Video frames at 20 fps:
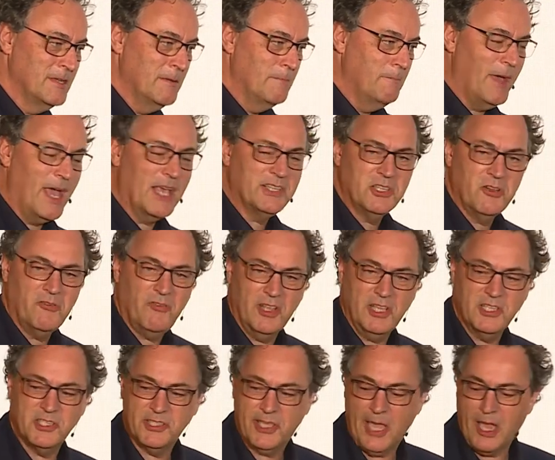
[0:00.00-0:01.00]
Massively
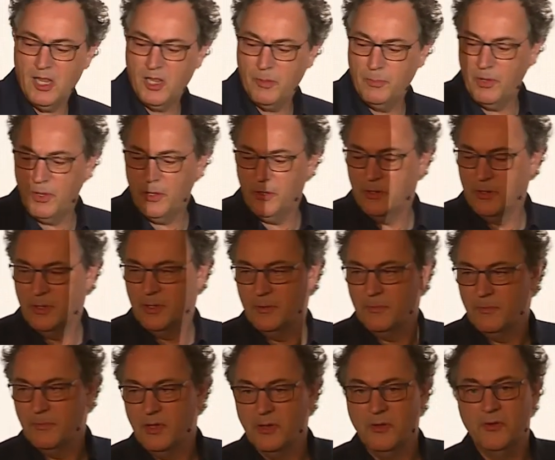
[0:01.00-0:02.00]
scalable,
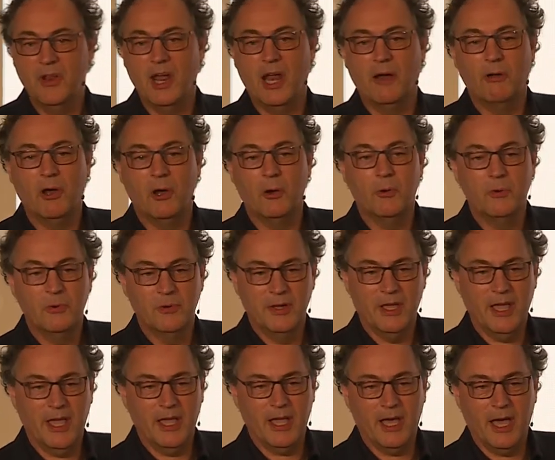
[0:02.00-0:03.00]
narrow
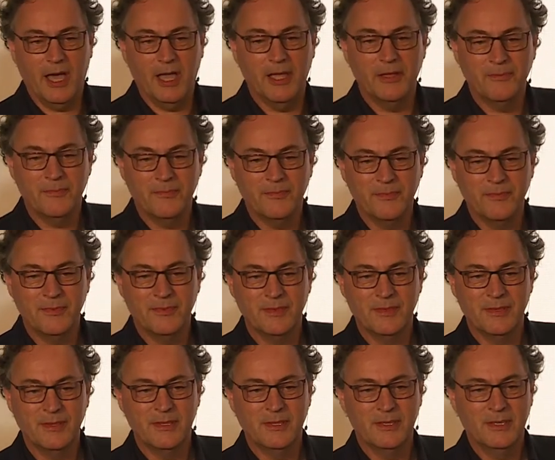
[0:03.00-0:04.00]
AI.
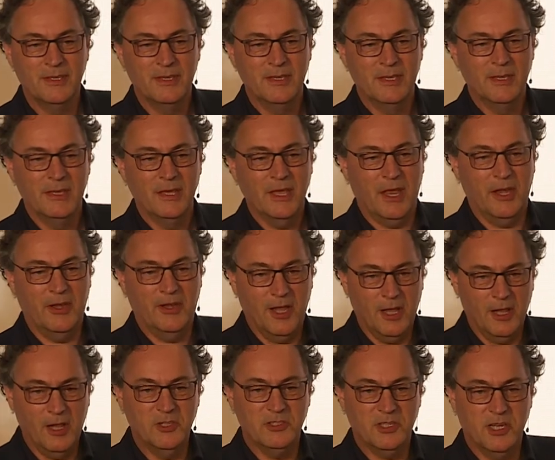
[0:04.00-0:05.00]

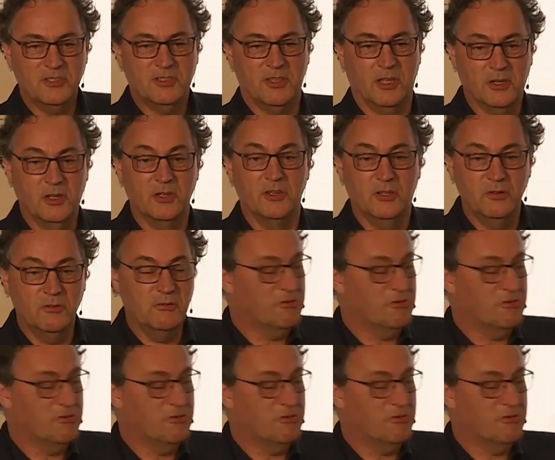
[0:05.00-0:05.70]
Intelligence that could do